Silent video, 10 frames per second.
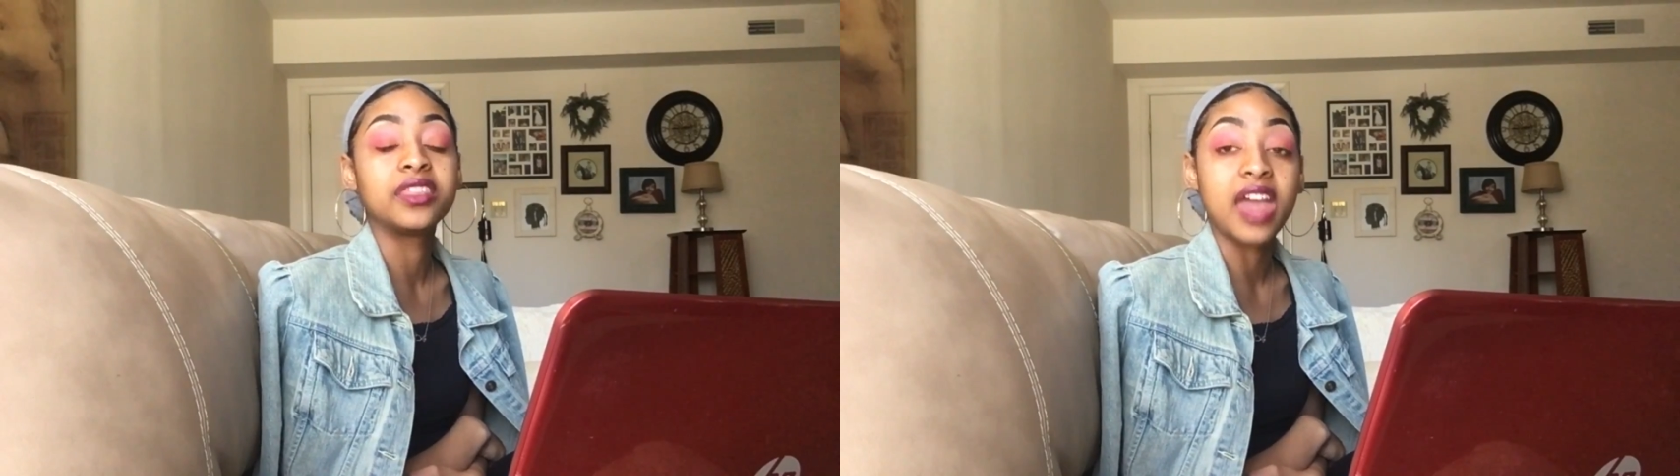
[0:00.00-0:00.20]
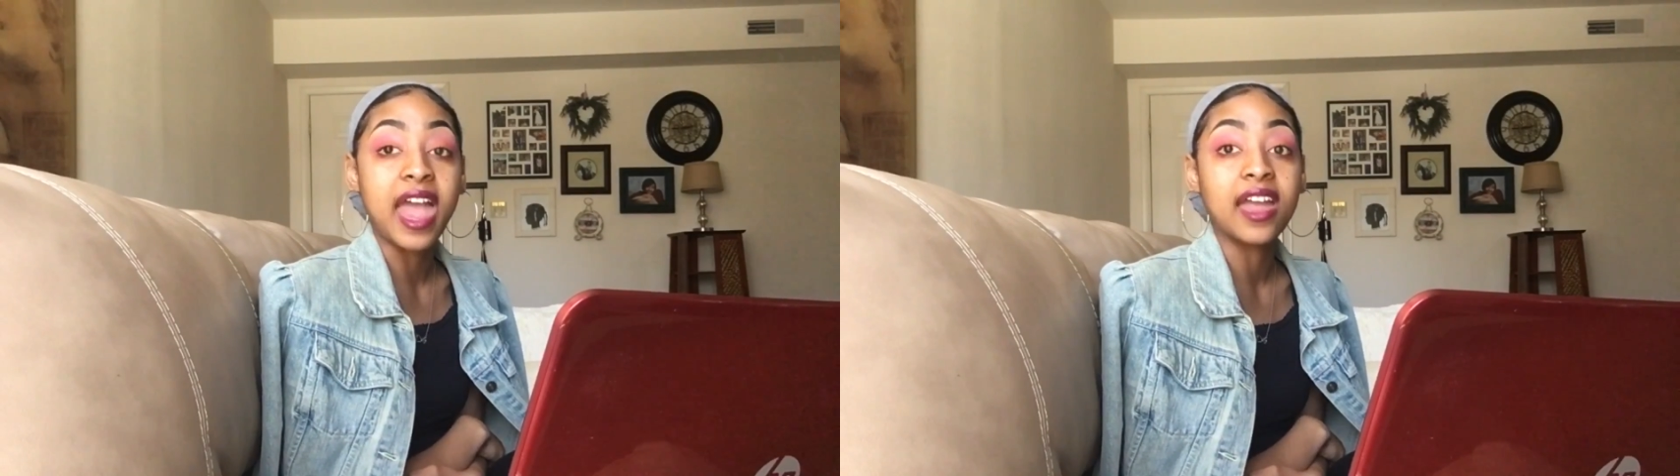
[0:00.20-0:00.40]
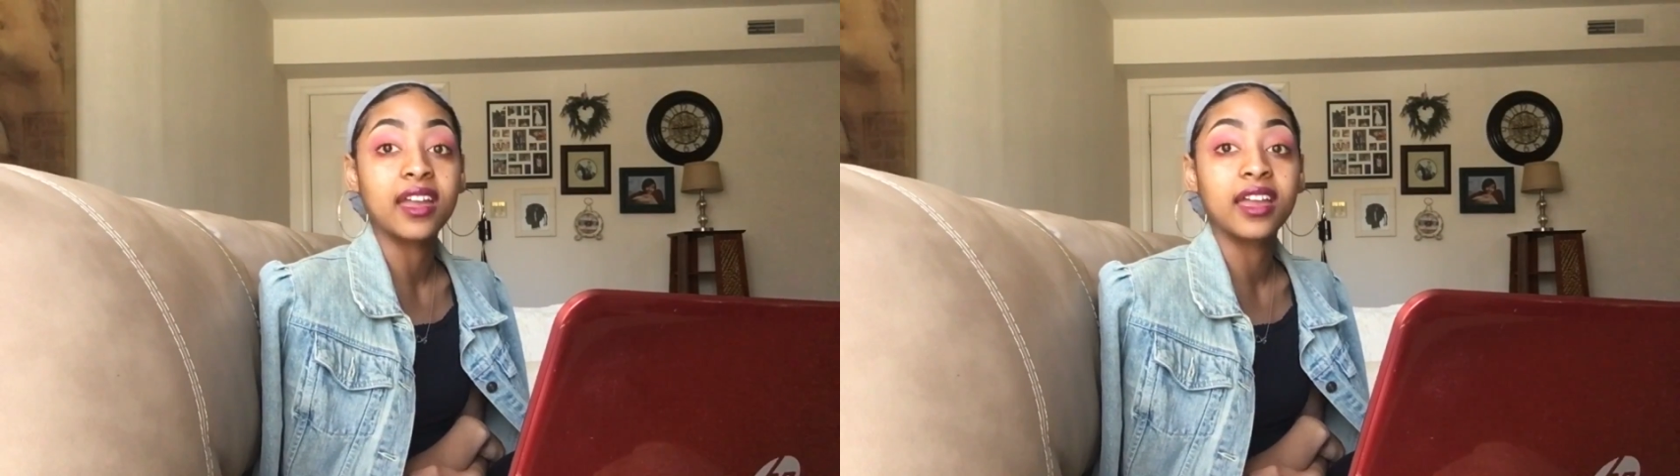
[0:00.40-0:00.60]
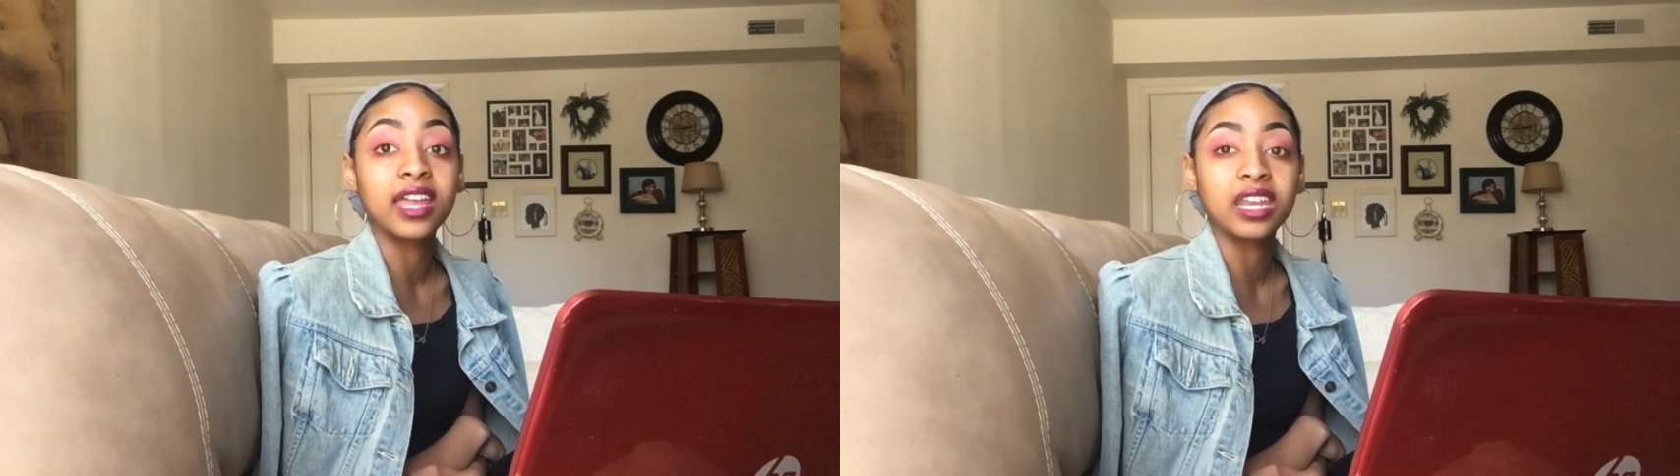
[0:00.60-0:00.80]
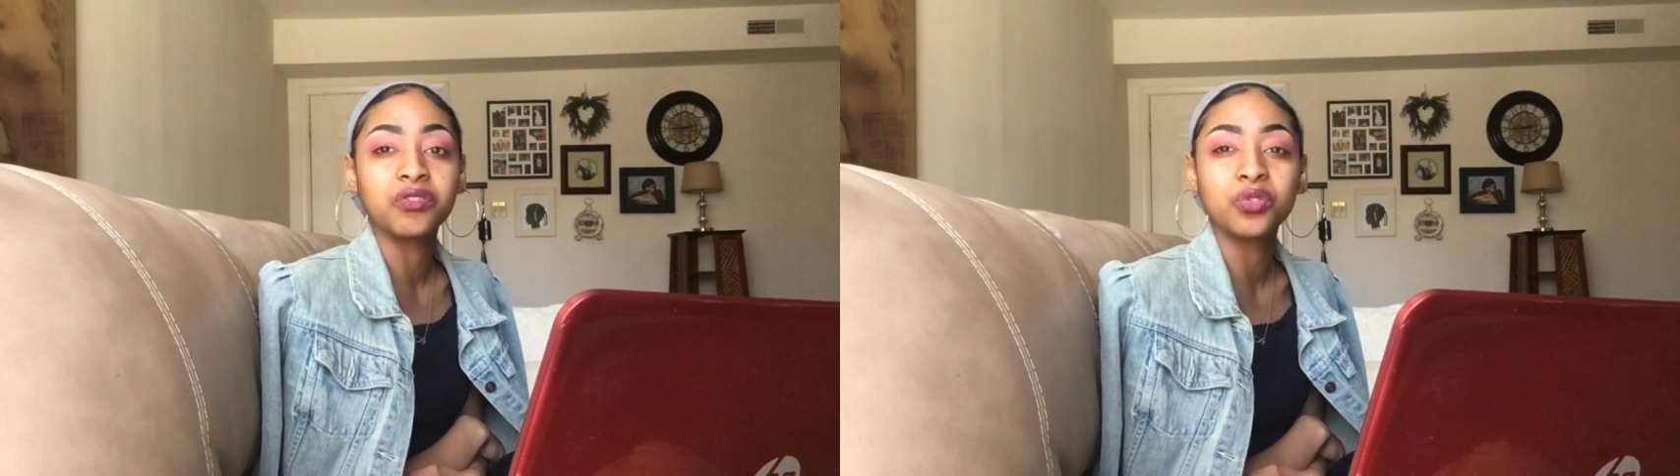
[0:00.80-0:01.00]
that.
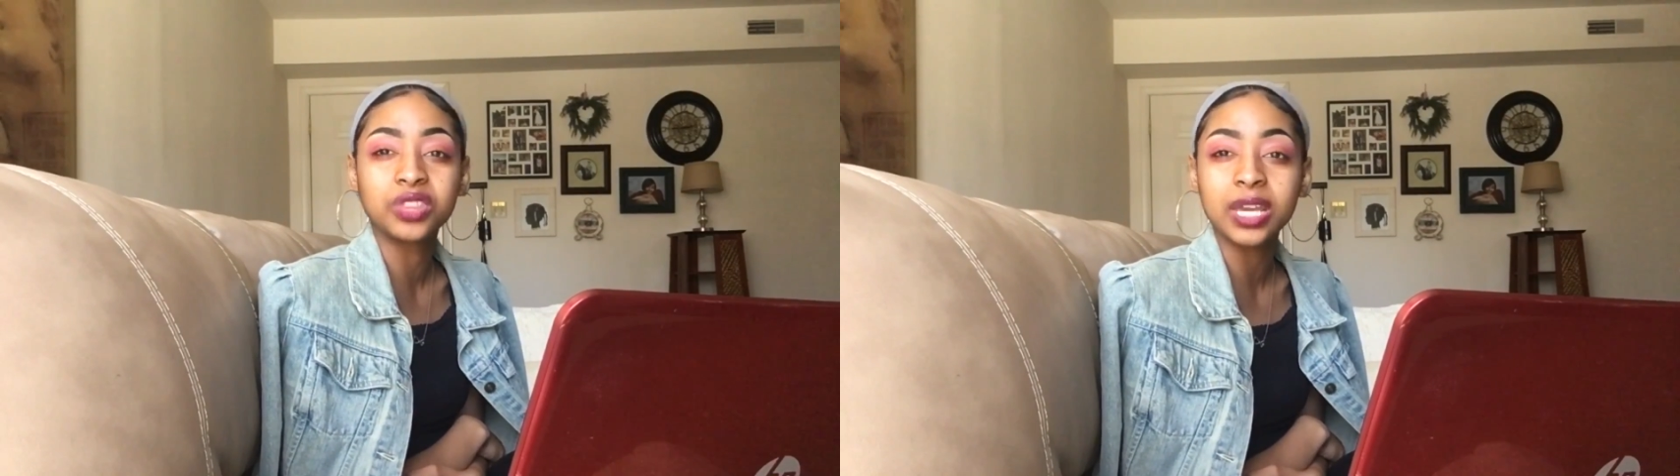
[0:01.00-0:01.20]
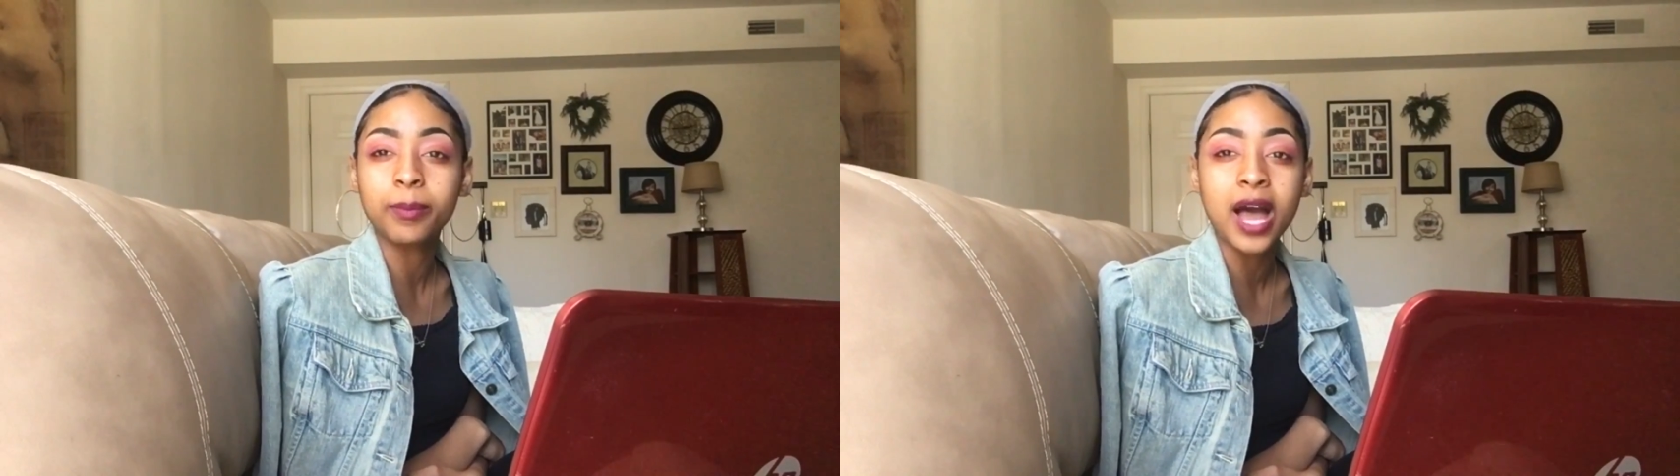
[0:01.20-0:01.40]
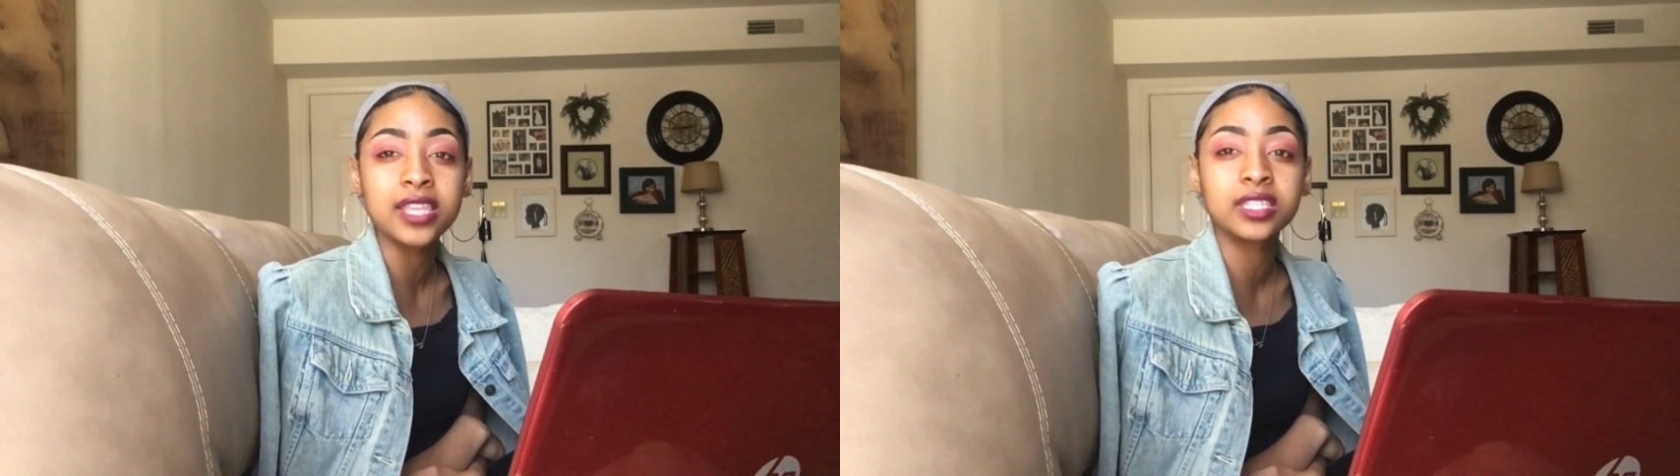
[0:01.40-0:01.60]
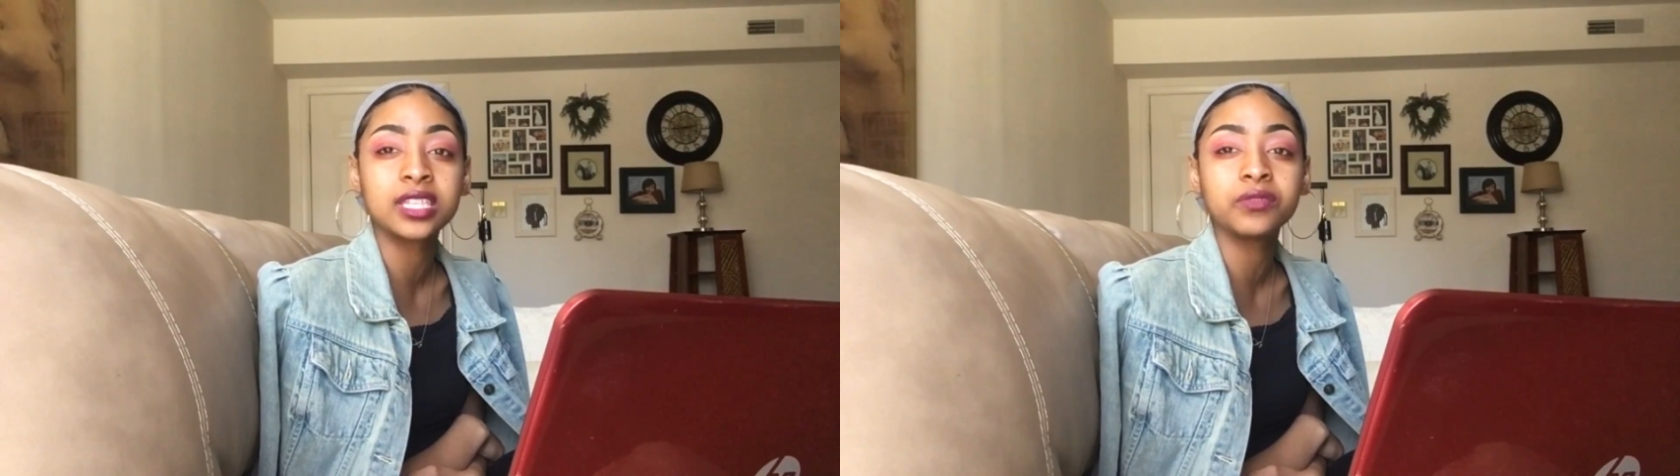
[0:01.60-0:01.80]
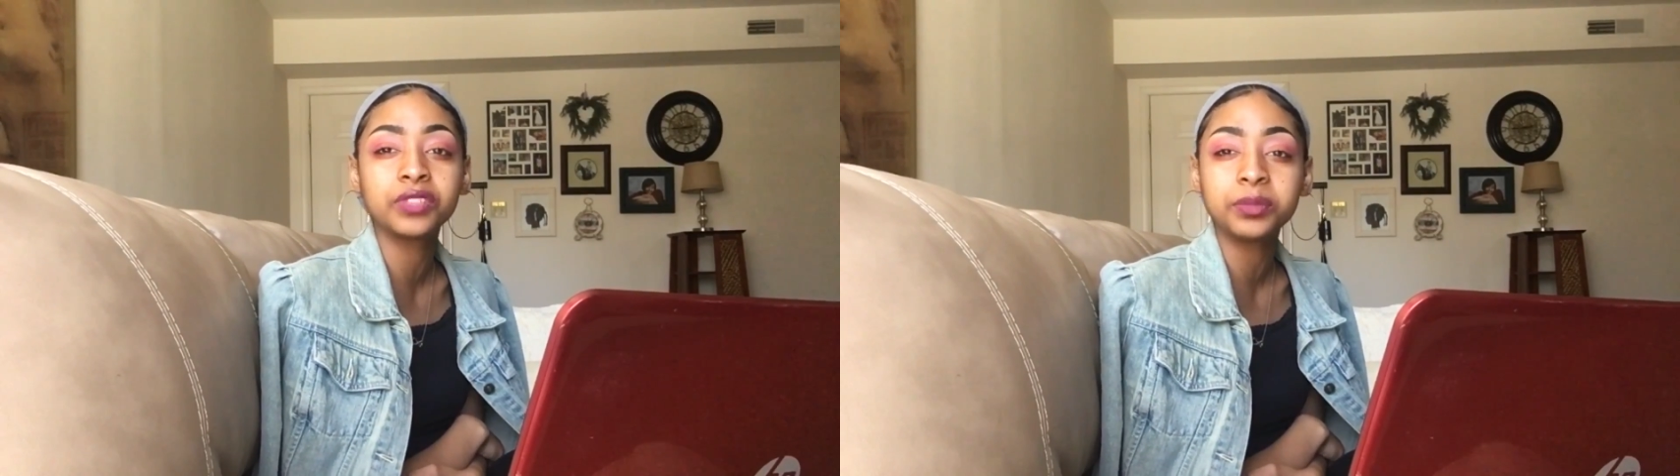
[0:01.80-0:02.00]
And if you think
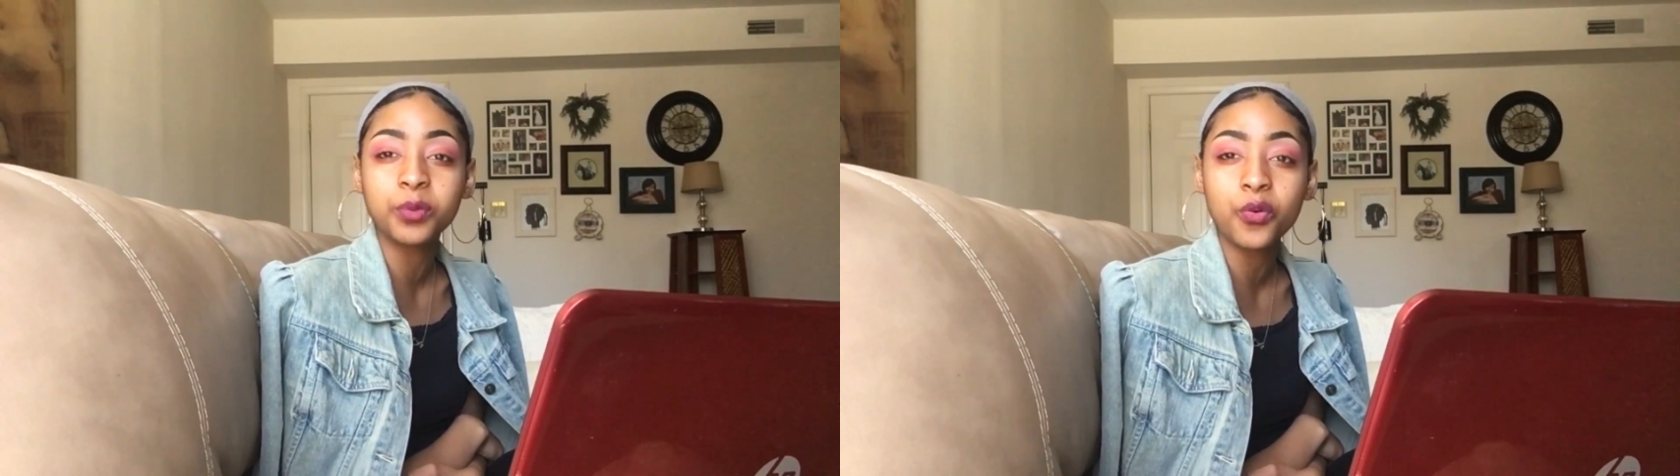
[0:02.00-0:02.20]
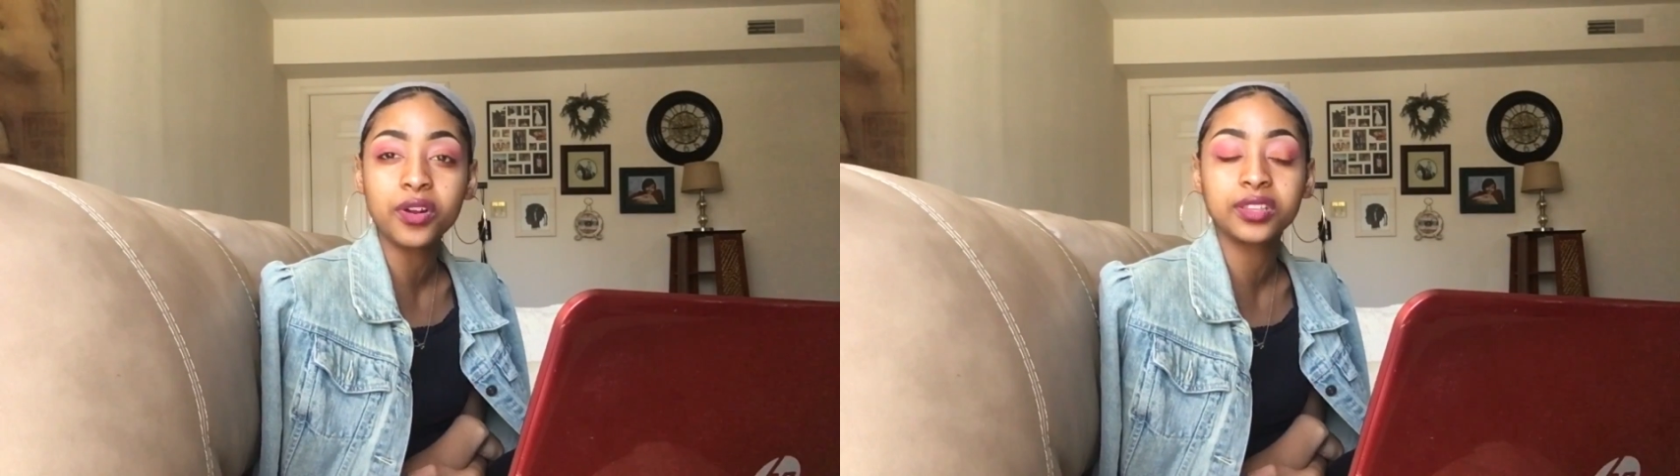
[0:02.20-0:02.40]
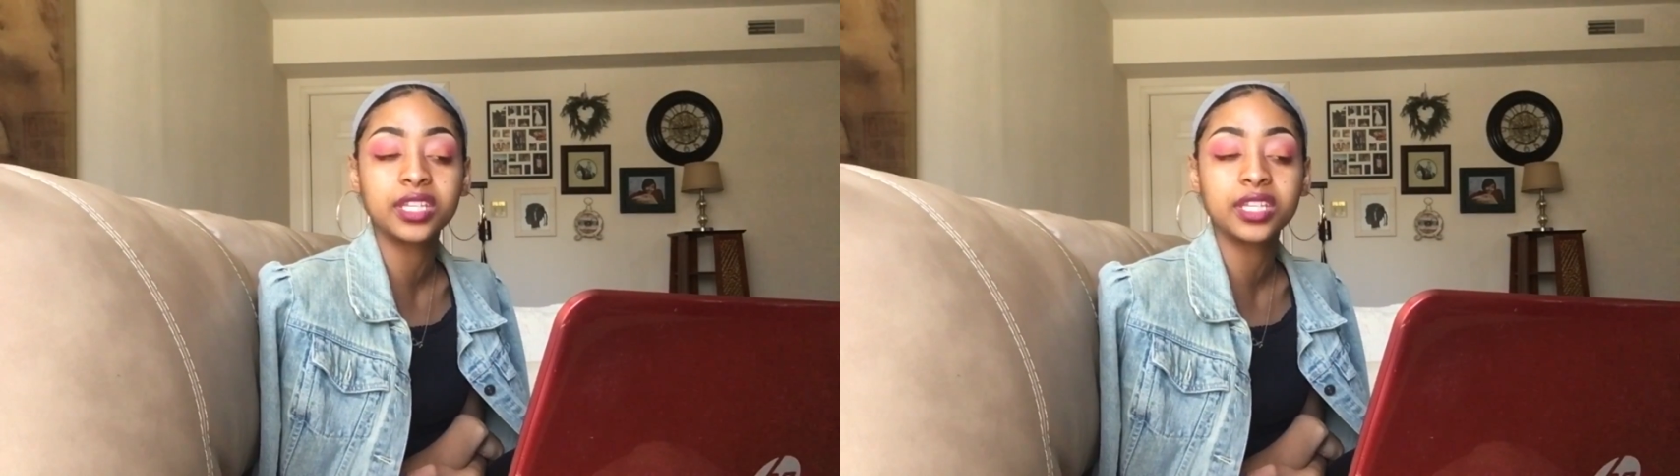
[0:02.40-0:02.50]
positively more,